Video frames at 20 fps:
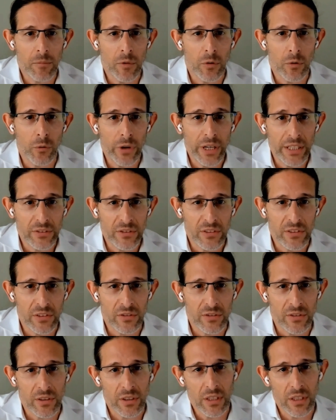
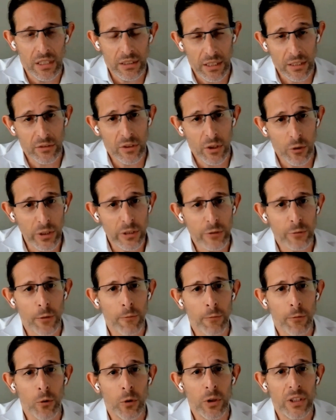risks, the risk
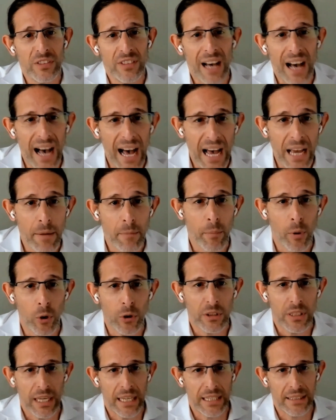from flu is high
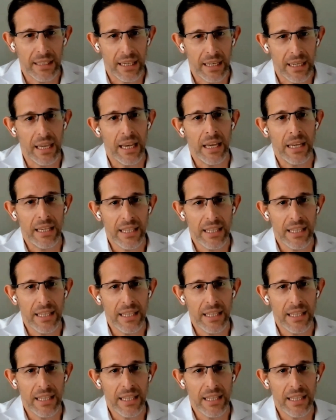both at the